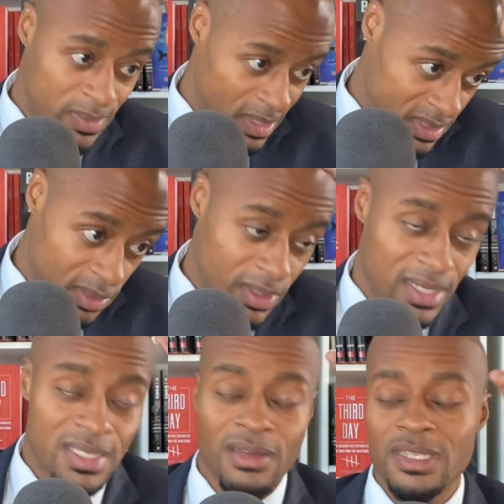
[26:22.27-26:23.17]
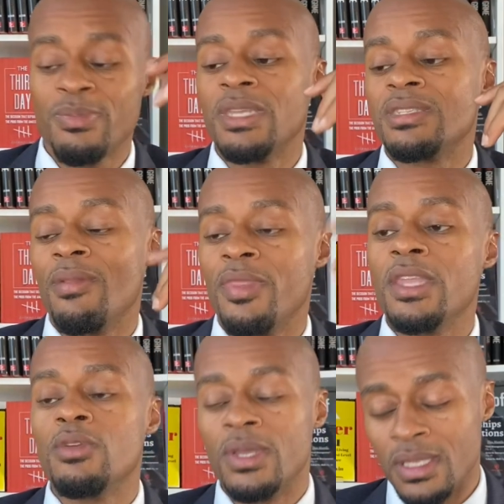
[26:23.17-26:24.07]
a speech. So you got to sell the speech,
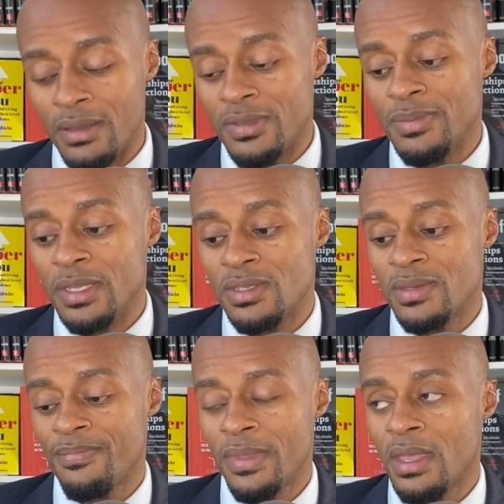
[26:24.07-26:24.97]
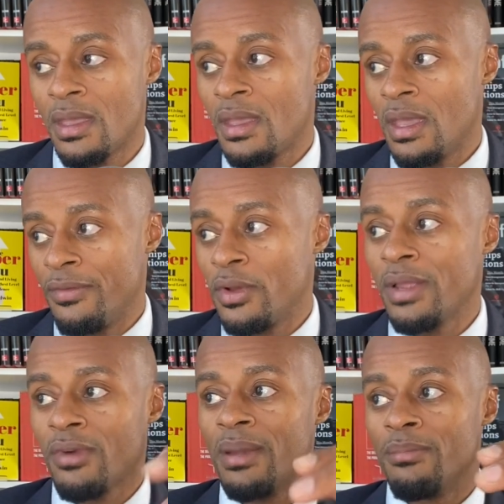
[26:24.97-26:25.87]
then you get to give a speech. If you
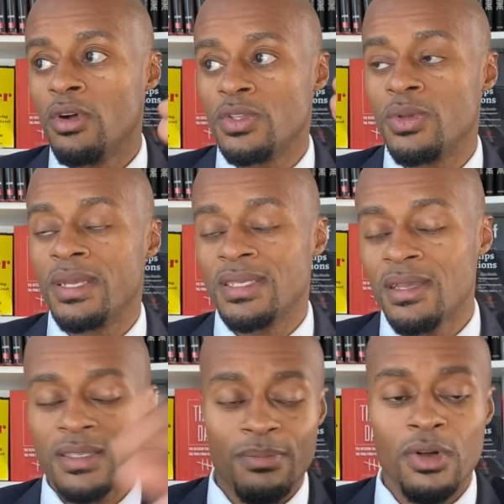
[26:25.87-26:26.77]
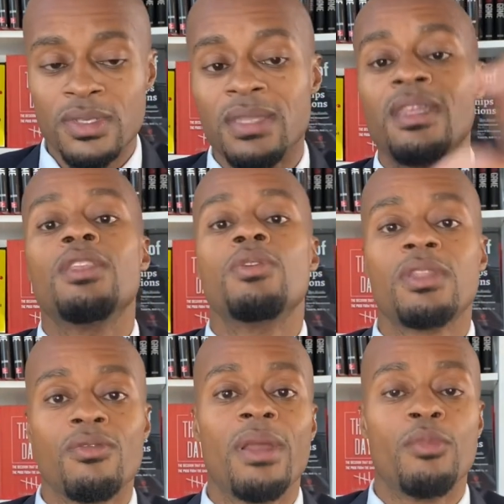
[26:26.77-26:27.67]
like writing books, you got to sell some books, then you
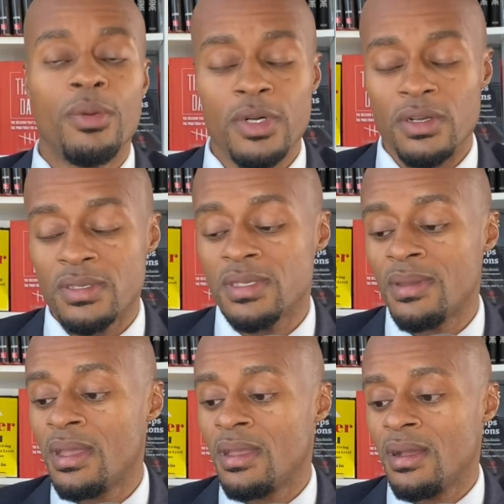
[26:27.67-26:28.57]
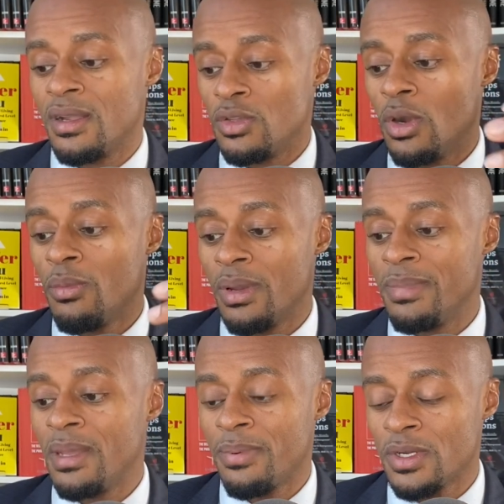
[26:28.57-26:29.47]
get to write more books. You don't want to
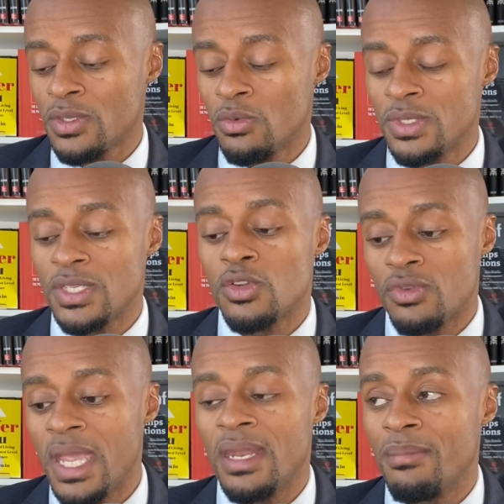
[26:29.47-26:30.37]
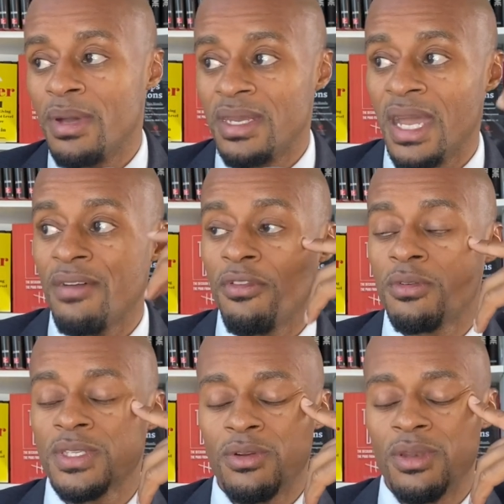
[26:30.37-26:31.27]
be a person who's just creating but not
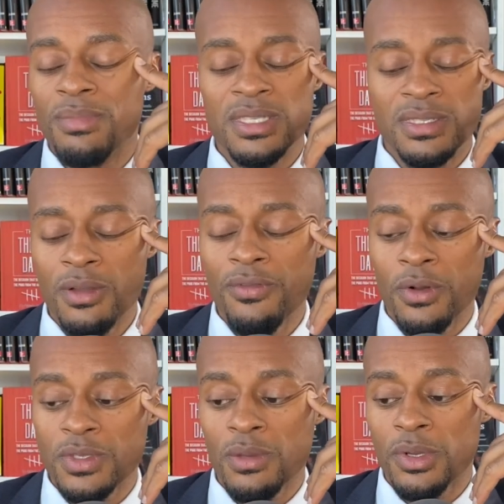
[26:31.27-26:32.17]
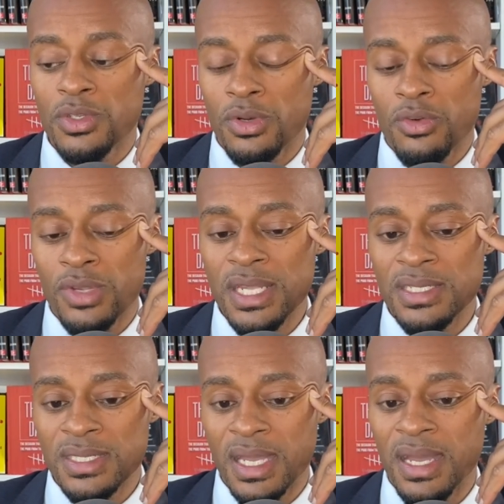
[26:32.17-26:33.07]
focusing on the business. Don't focus so much on the
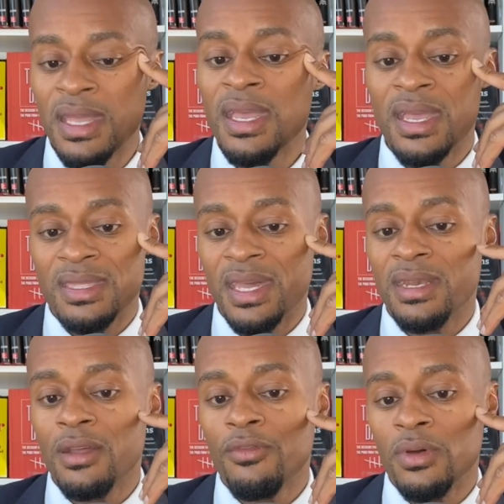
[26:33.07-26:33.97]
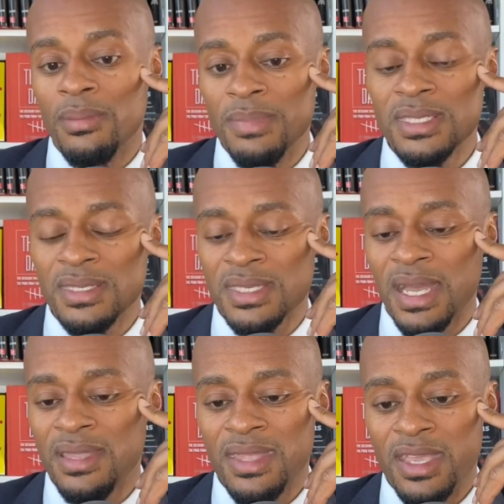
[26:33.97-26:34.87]
creation side, not enough on the business
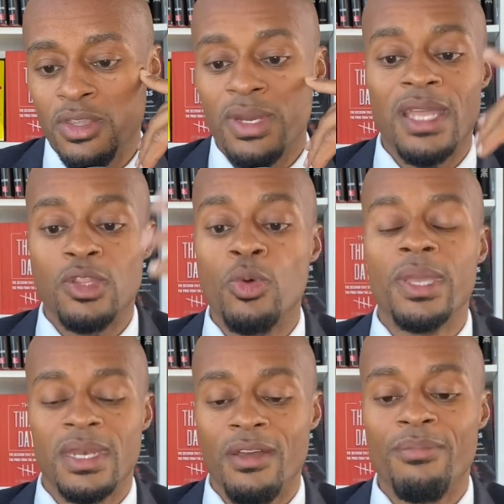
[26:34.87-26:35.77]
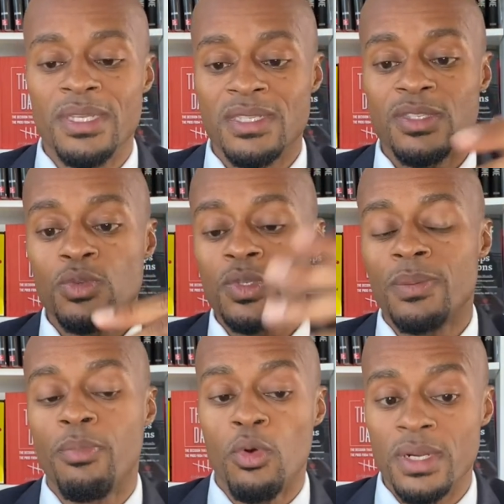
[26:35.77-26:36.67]
side, that you're not doing enough business to
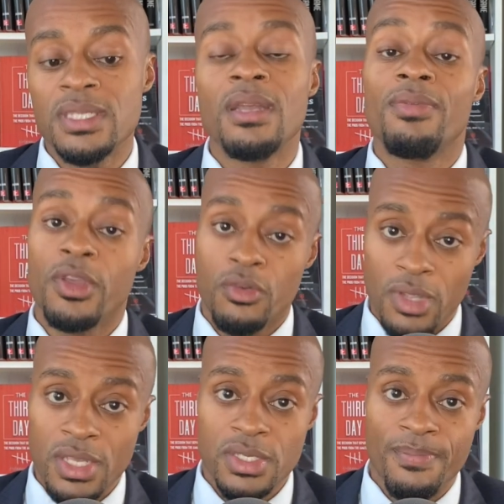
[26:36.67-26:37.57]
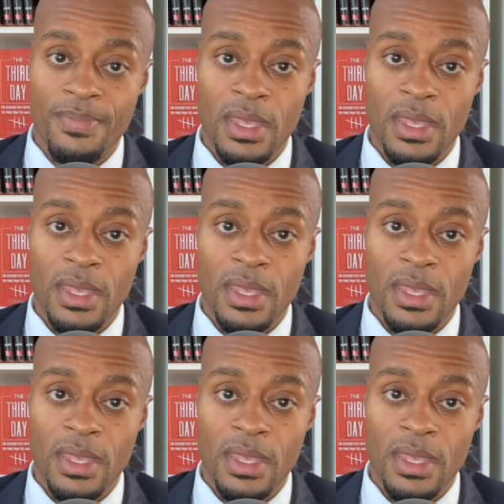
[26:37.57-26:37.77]
support the creation.